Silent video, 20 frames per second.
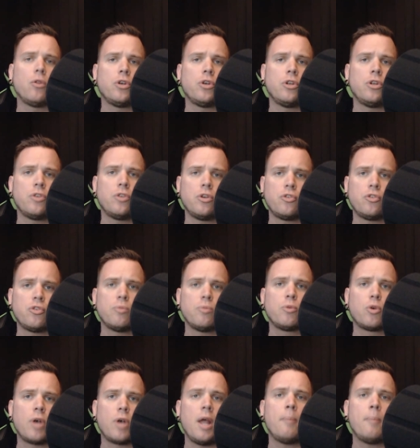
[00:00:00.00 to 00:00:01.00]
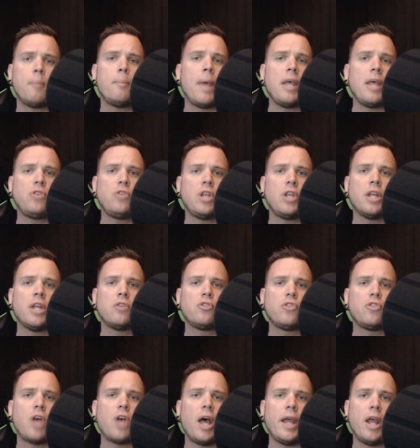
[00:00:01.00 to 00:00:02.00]
There, there's some gr- amazing
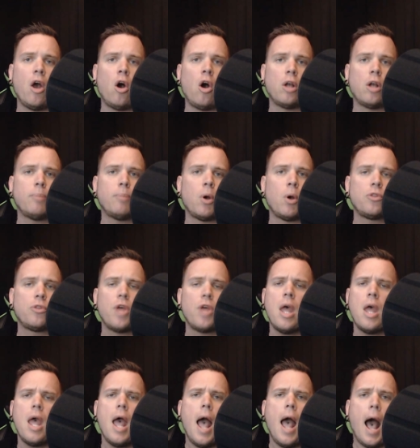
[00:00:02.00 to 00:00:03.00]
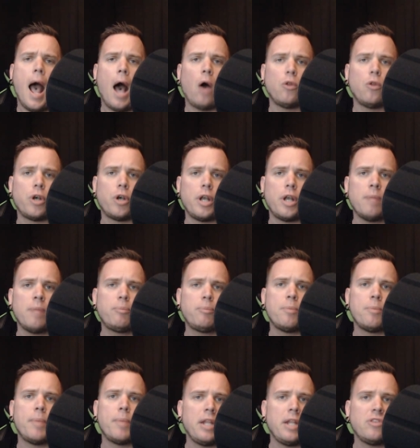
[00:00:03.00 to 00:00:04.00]
insight on both how they're
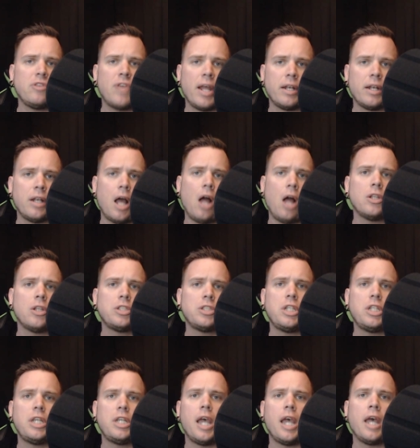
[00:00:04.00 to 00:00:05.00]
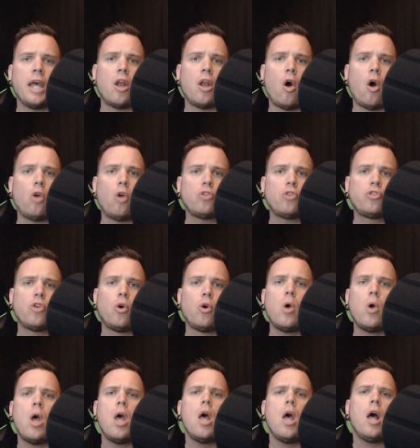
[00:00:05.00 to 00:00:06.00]
implementing technology and
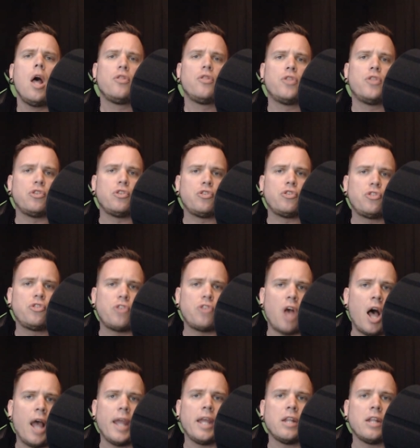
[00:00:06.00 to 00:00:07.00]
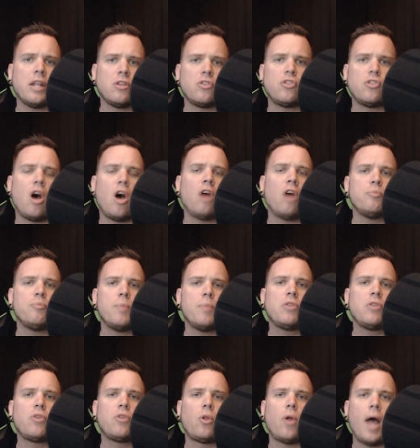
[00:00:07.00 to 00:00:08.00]
also the science of
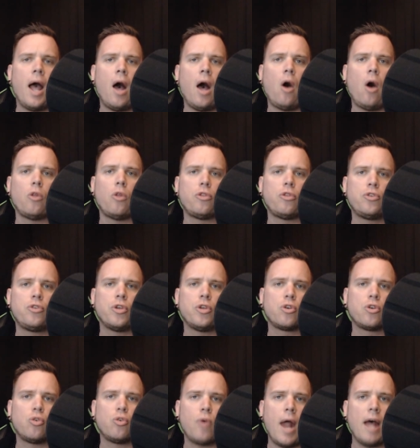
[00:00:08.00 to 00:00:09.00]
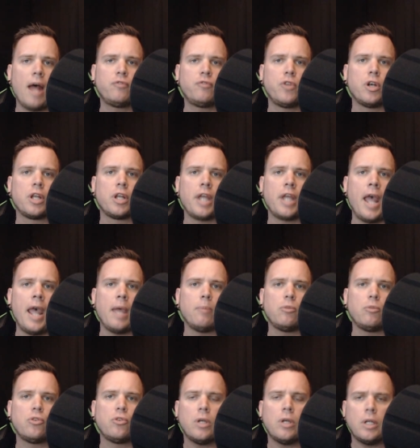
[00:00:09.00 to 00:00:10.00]
mental health to craft their
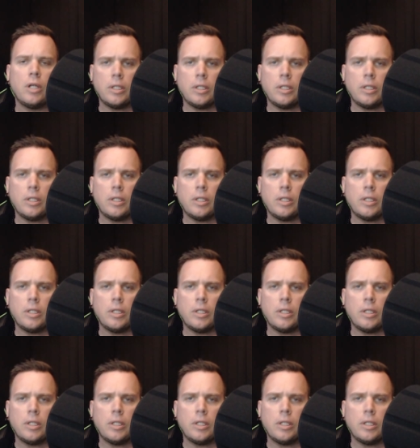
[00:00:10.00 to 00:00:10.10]
games